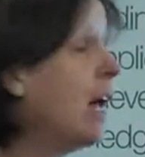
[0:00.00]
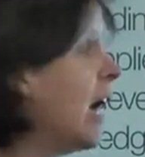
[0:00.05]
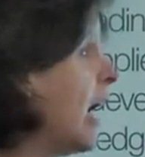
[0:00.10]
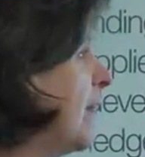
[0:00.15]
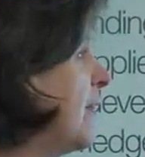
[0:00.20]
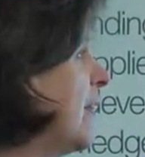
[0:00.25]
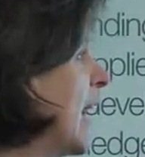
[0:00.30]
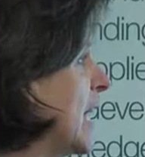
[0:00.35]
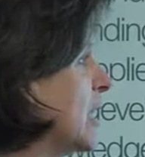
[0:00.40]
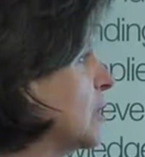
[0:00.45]

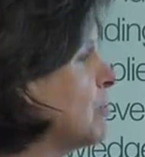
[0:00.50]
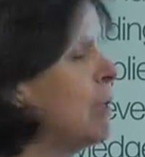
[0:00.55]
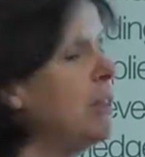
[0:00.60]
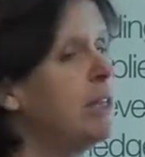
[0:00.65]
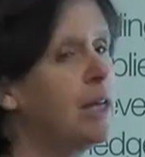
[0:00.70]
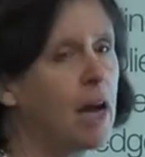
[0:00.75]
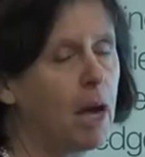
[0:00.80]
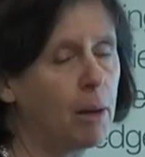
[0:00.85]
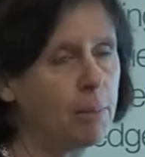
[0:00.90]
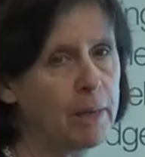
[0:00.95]
And that's when
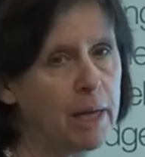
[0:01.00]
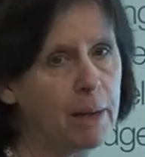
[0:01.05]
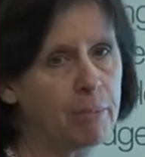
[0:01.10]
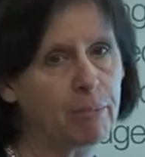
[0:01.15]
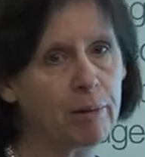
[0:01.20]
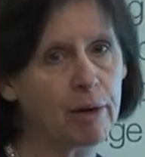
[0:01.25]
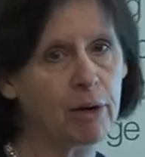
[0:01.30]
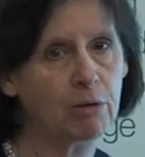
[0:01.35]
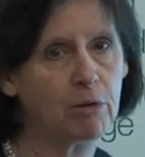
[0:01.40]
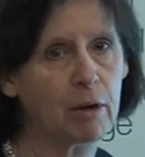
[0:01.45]
the IPM
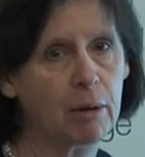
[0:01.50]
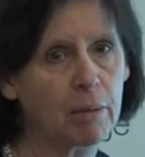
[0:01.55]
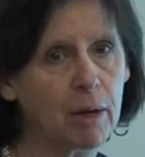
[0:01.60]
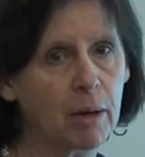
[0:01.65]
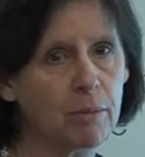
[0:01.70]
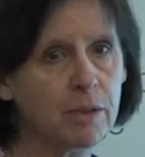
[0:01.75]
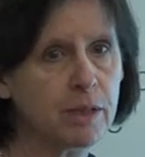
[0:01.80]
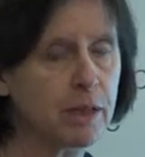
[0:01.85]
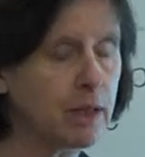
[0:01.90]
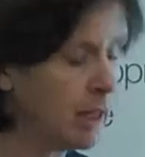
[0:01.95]
program
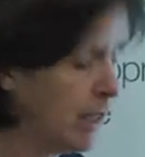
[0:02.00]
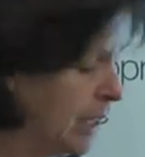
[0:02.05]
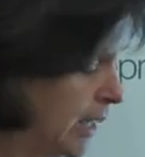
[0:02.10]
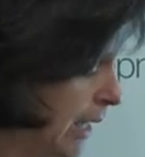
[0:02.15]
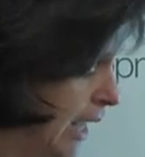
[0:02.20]
comes in.